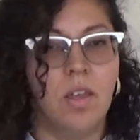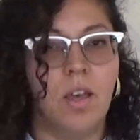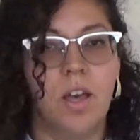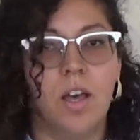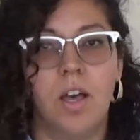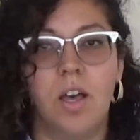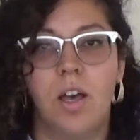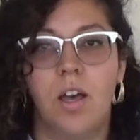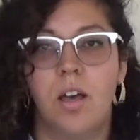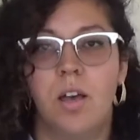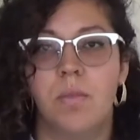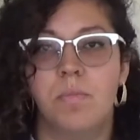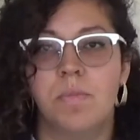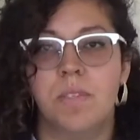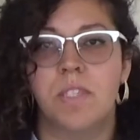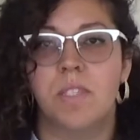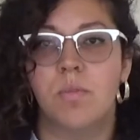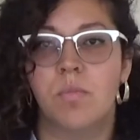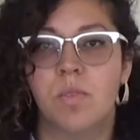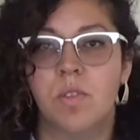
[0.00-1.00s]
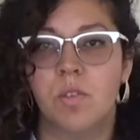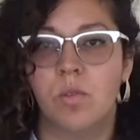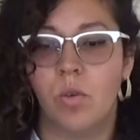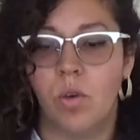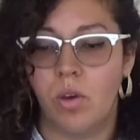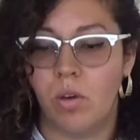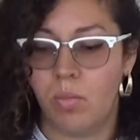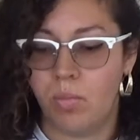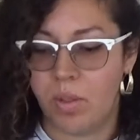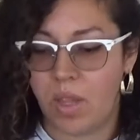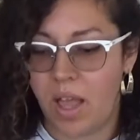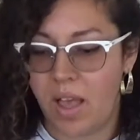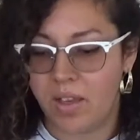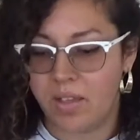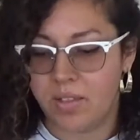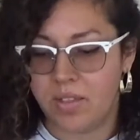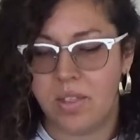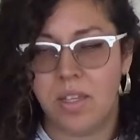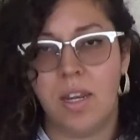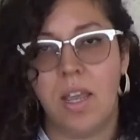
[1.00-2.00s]
some soil
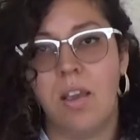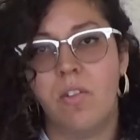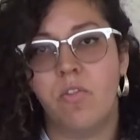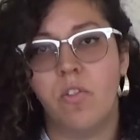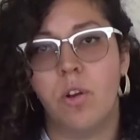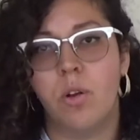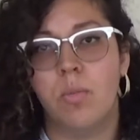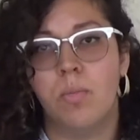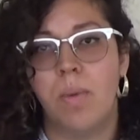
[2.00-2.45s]
blocks today for